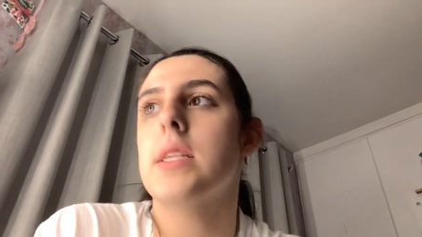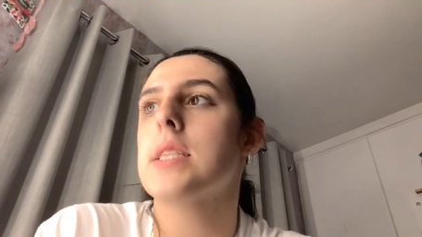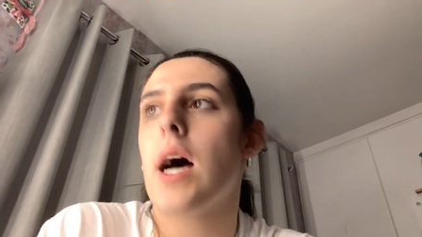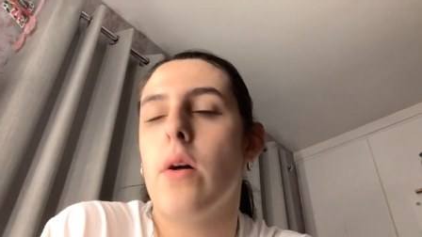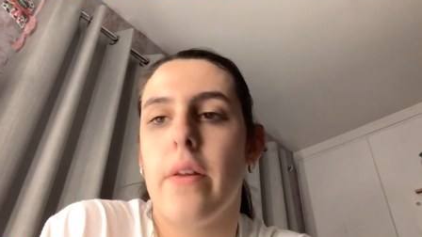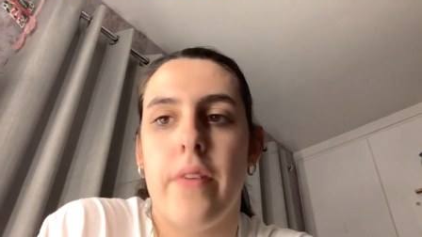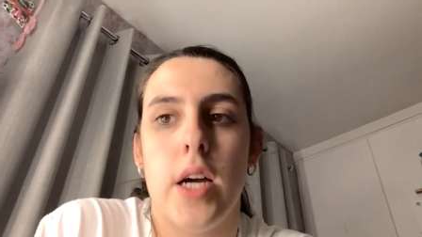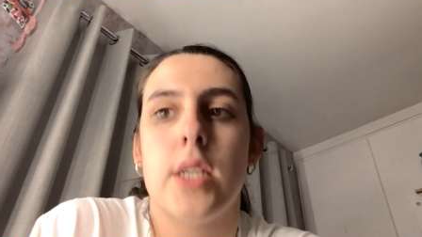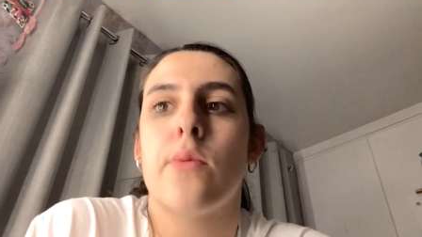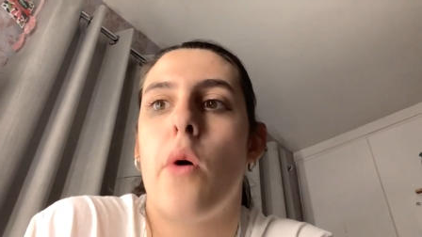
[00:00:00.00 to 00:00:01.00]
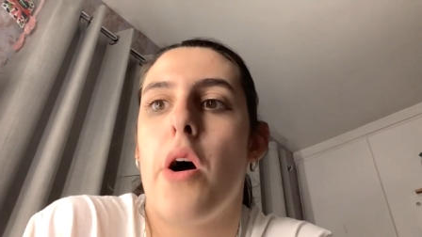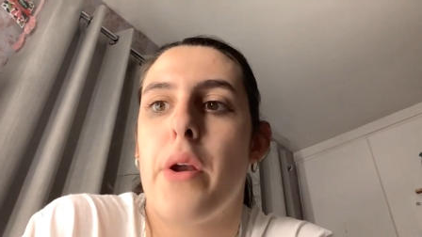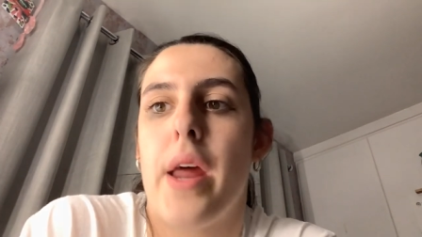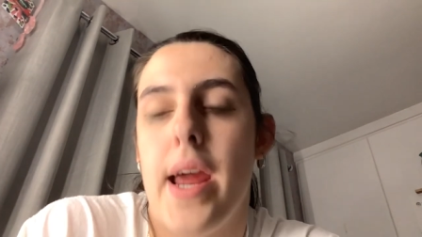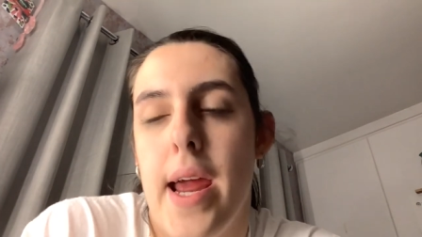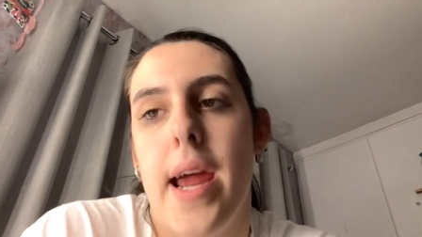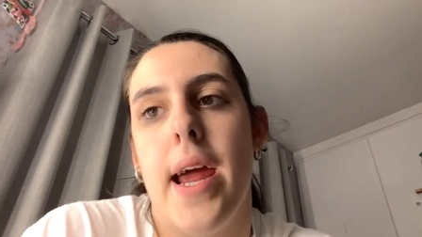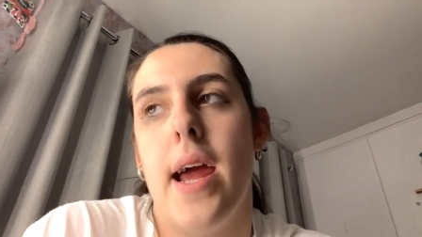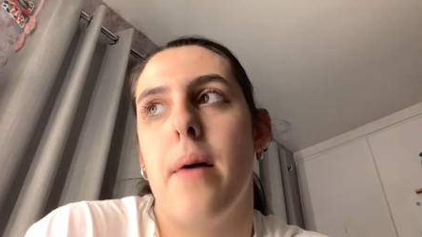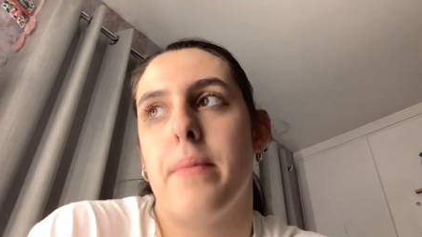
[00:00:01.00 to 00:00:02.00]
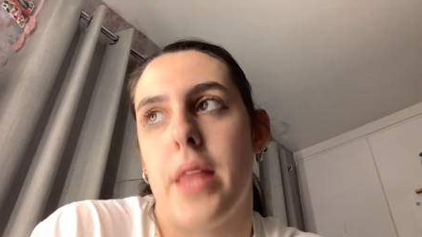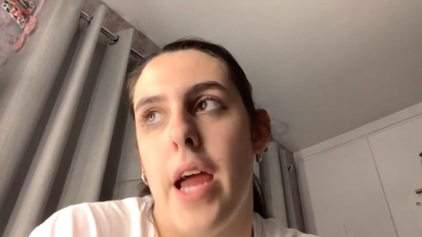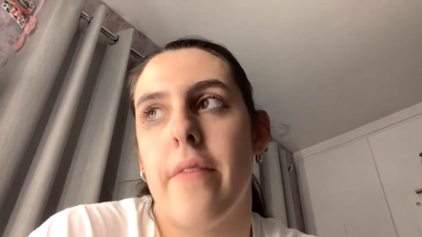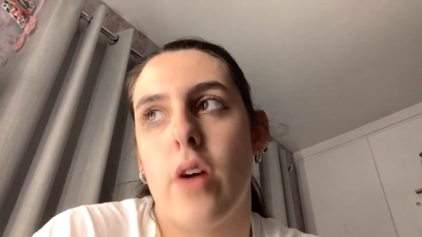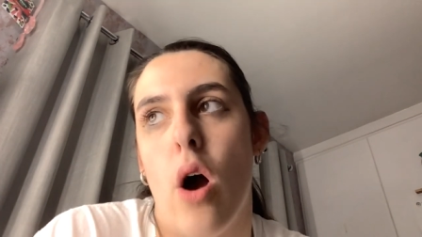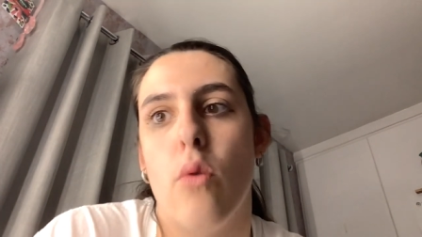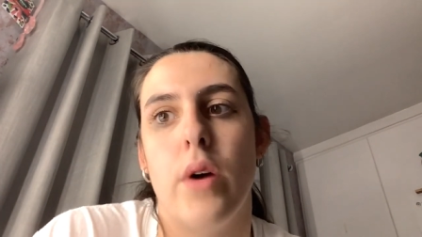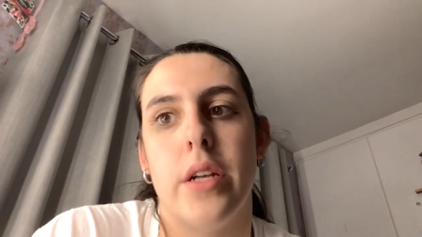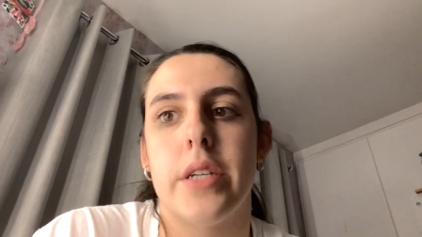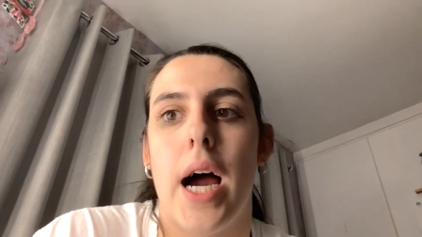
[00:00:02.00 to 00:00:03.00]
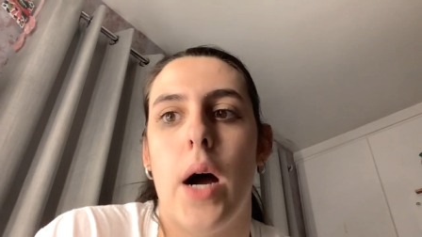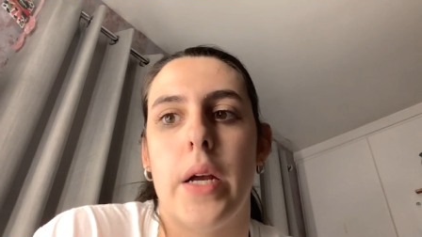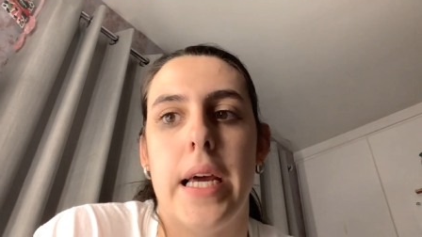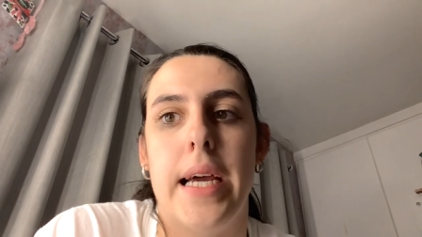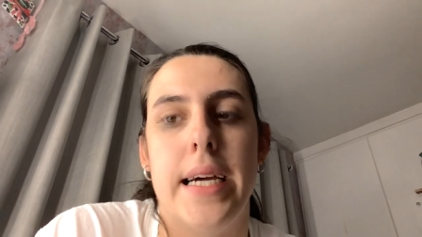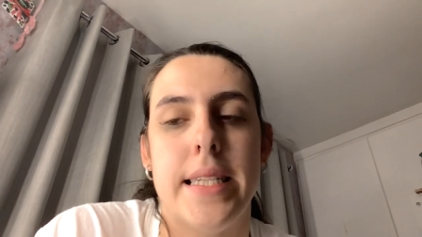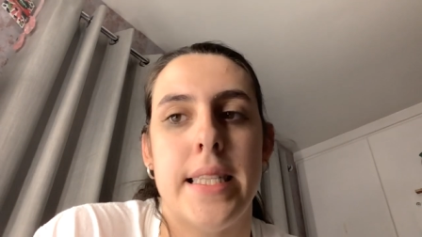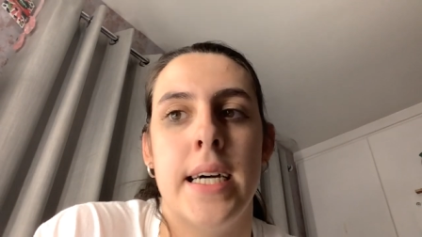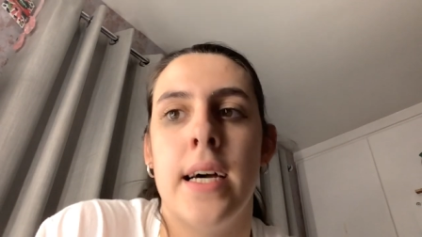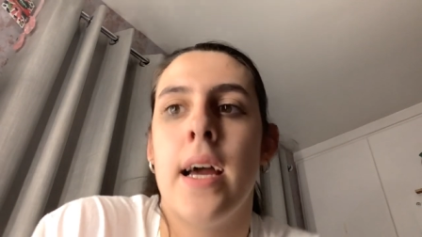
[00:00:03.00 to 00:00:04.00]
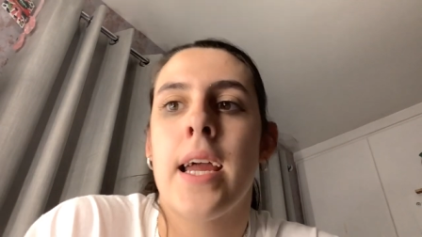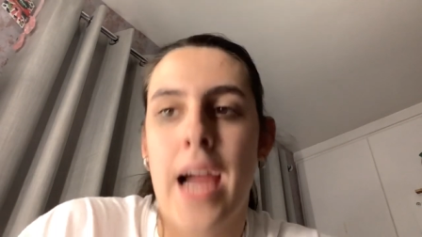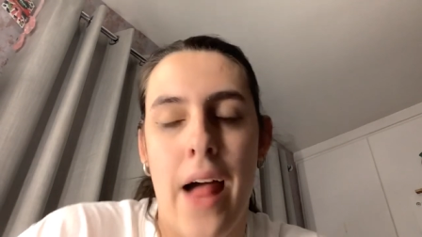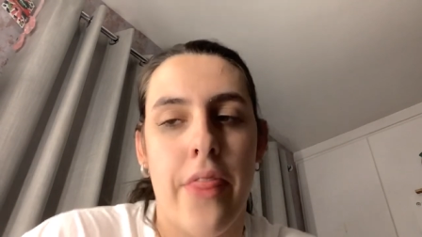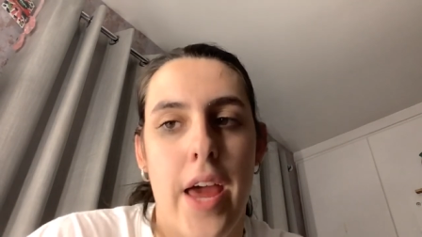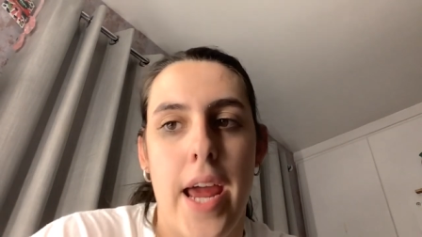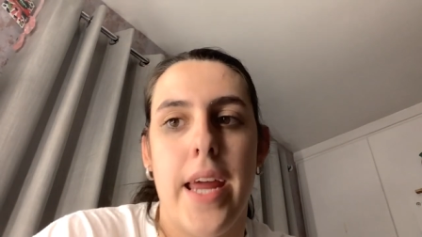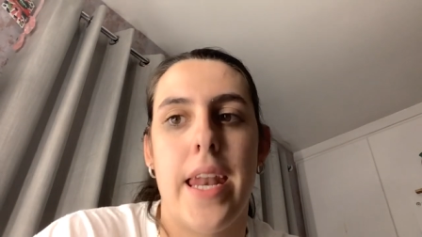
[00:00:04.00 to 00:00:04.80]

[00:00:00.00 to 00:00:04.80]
So the first one um, that I've got written down is Kathy.